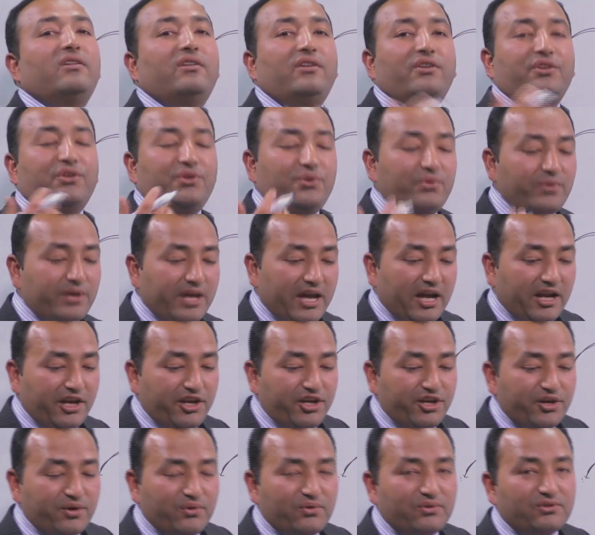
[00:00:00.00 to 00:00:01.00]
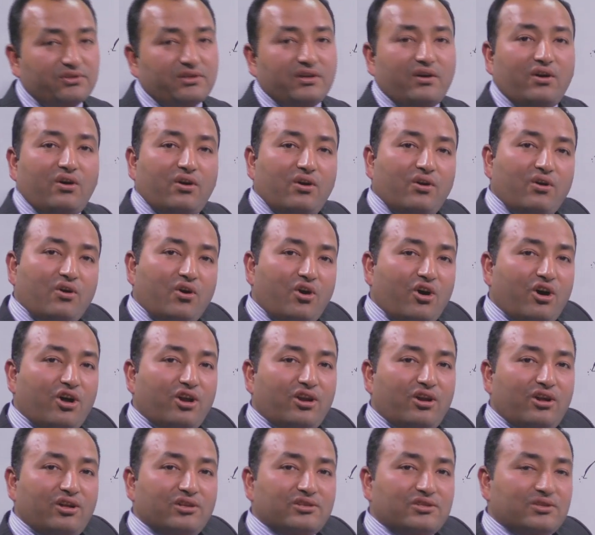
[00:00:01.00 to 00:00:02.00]
You can use on
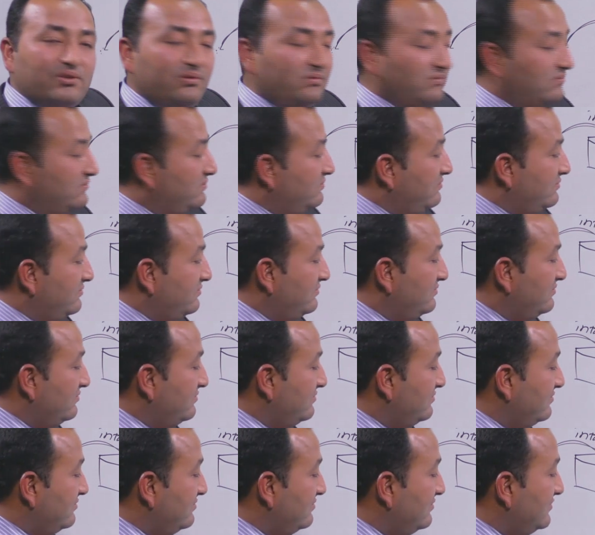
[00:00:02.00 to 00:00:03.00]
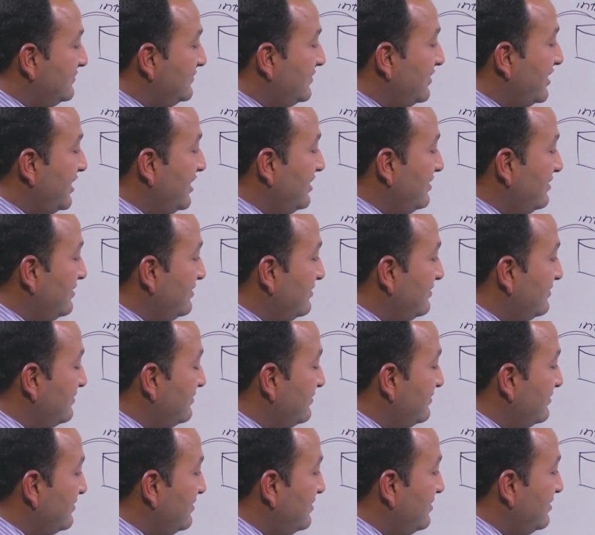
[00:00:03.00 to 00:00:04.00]
also, right?
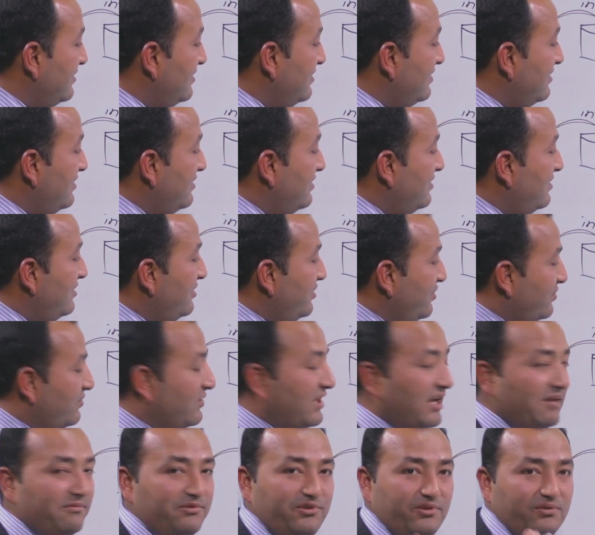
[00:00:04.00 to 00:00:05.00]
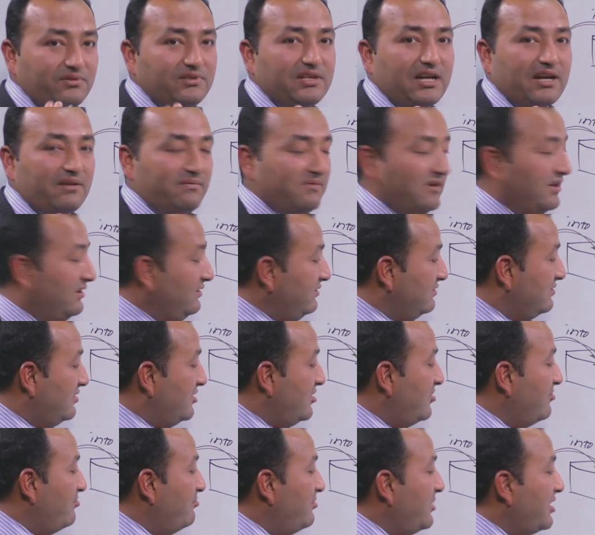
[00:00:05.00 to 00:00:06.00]
You could have used that one,
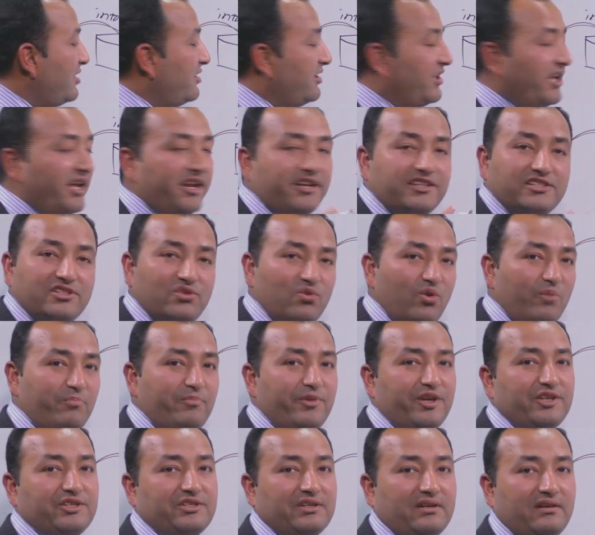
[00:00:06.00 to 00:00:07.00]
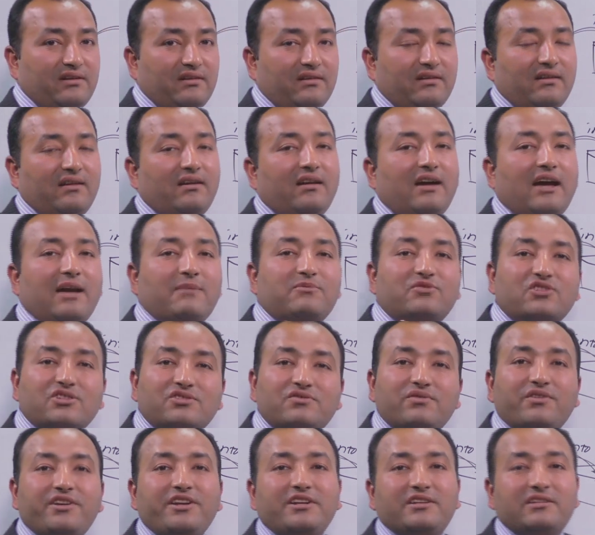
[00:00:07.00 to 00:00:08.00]
but there is no picture. I've just
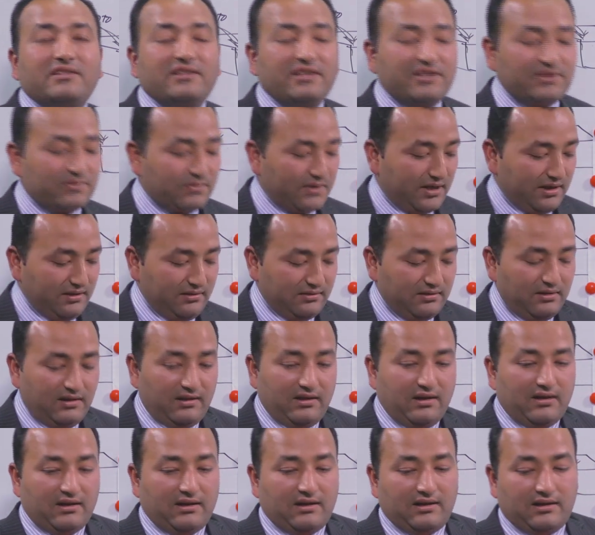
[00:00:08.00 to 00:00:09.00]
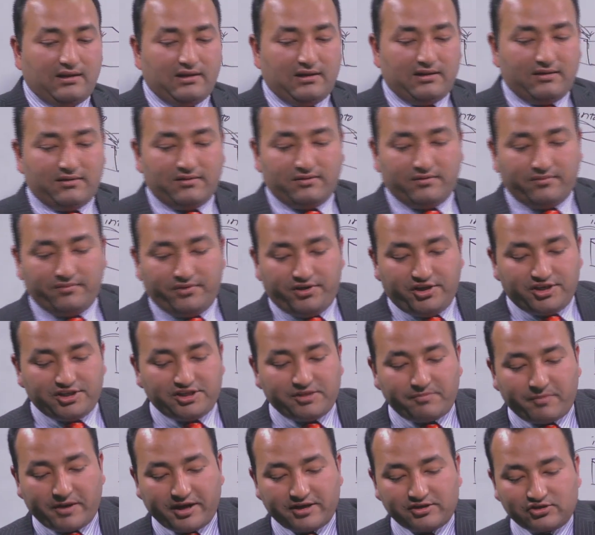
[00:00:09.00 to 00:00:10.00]
written this one. It
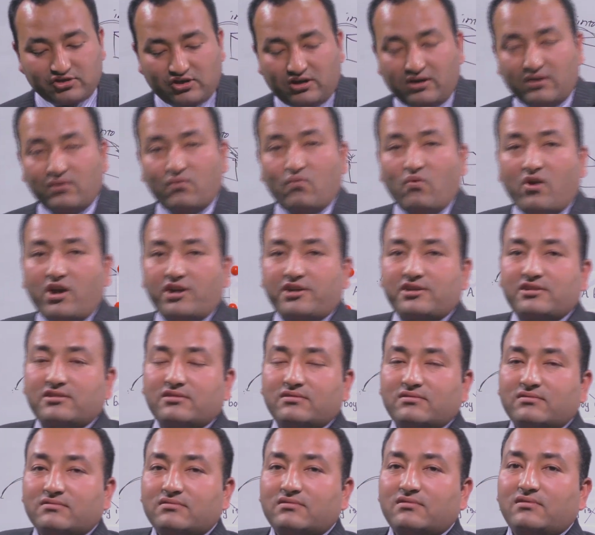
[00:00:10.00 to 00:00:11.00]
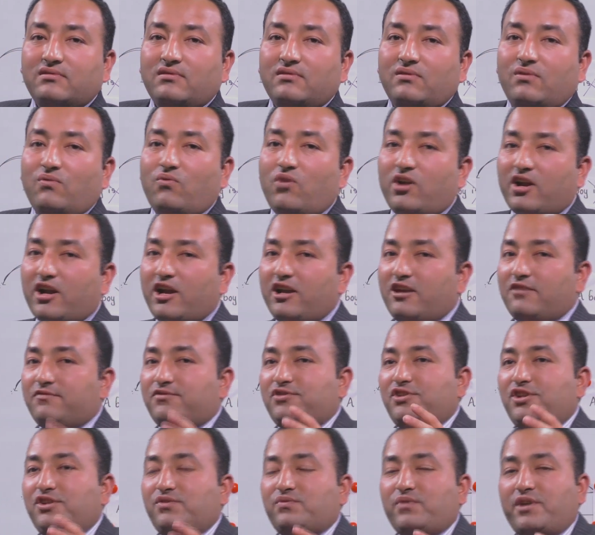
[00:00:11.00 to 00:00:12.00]
depends on what kind of
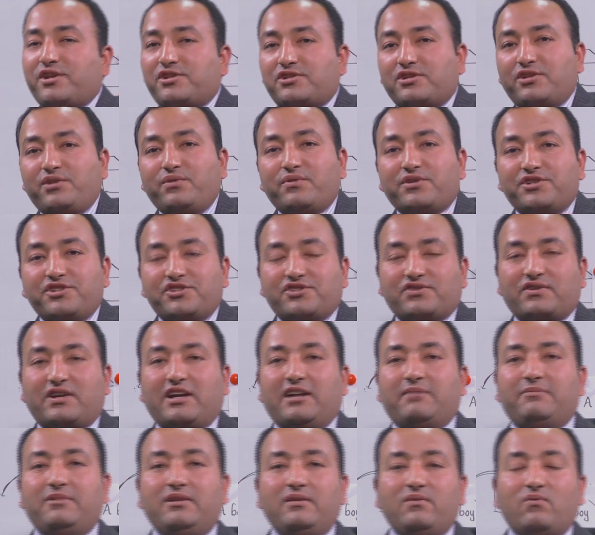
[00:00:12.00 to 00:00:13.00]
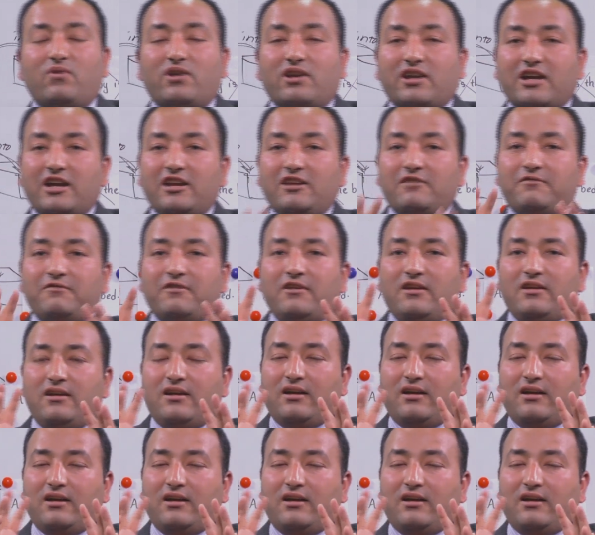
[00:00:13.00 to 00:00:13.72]
situation you are describing, what kind of